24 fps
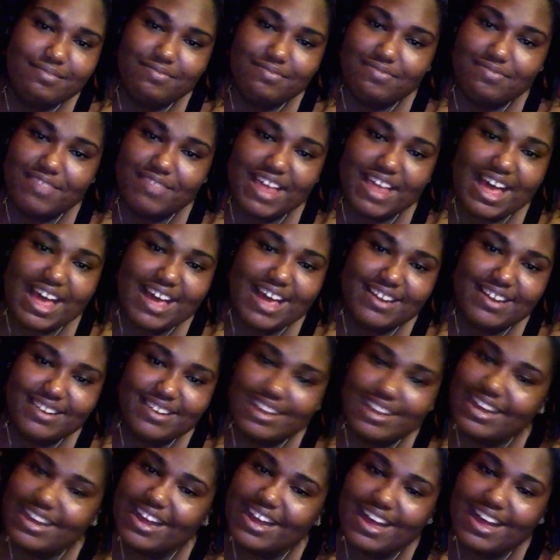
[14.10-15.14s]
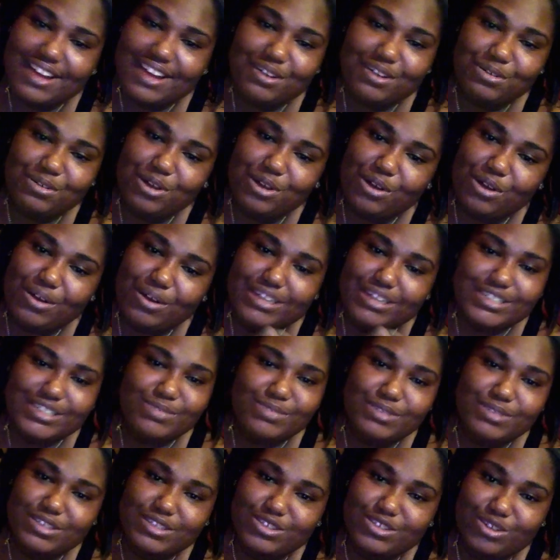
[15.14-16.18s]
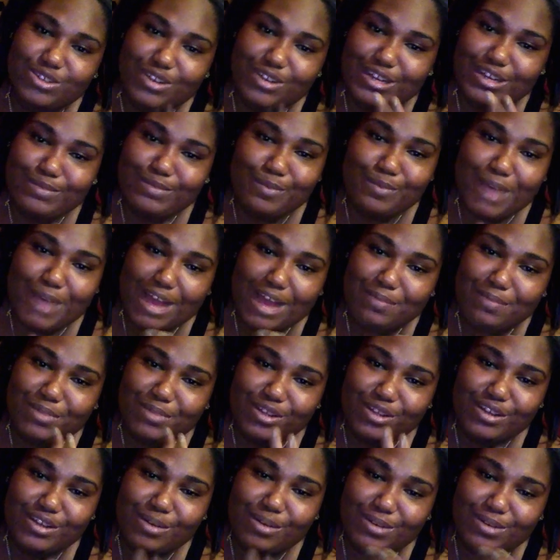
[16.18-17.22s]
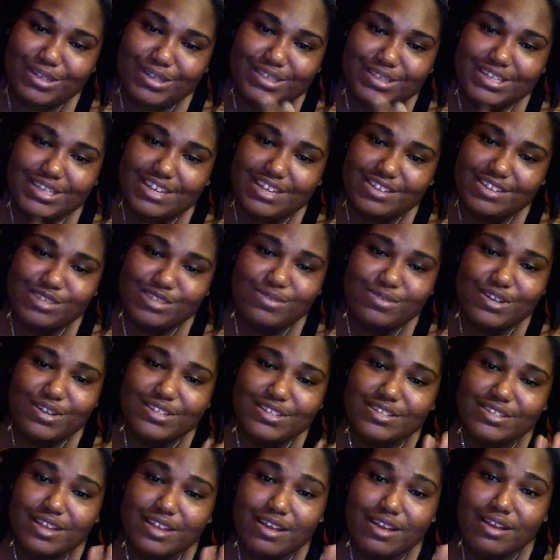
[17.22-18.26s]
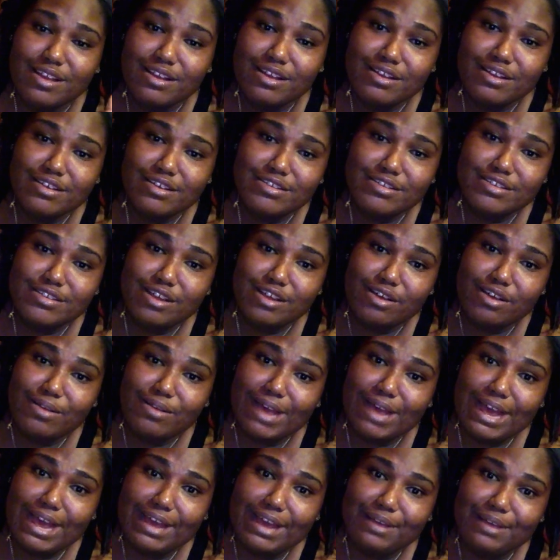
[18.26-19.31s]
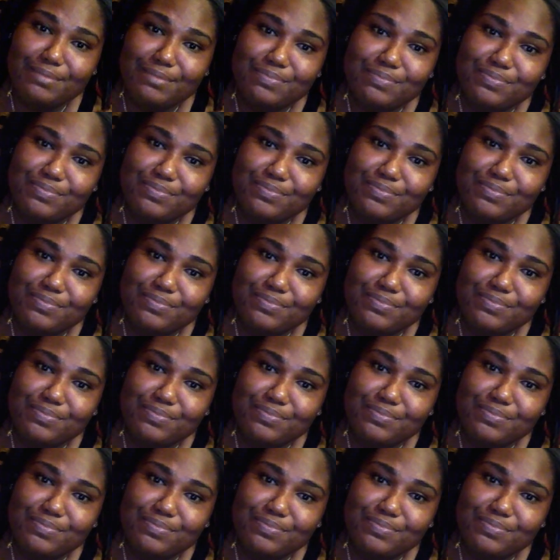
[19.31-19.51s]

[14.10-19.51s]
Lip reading: that, I don't know, I just wanted to show you guys a MacBook. I wanted to see how this works. So, hey.